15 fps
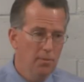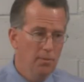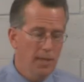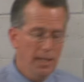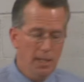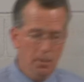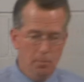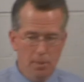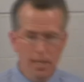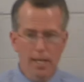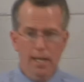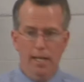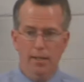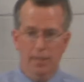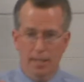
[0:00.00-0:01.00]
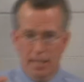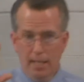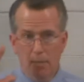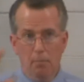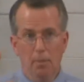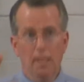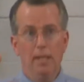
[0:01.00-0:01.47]
that it be, that
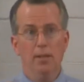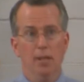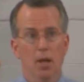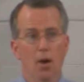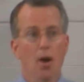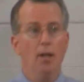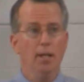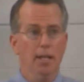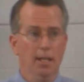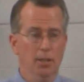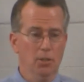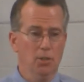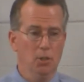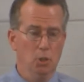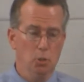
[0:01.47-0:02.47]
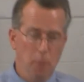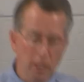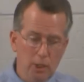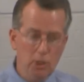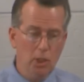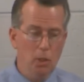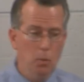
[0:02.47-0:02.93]
He be the audience,
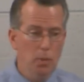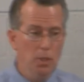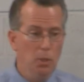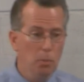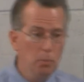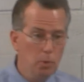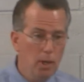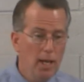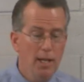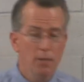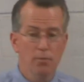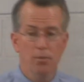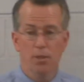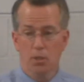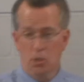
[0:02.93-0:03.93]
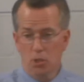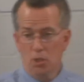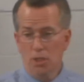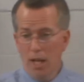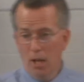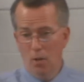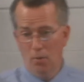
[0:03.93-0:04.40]
especially when you're praying for
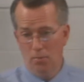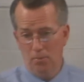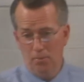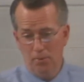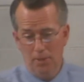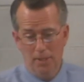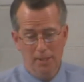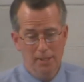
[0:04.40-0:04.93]
yourself,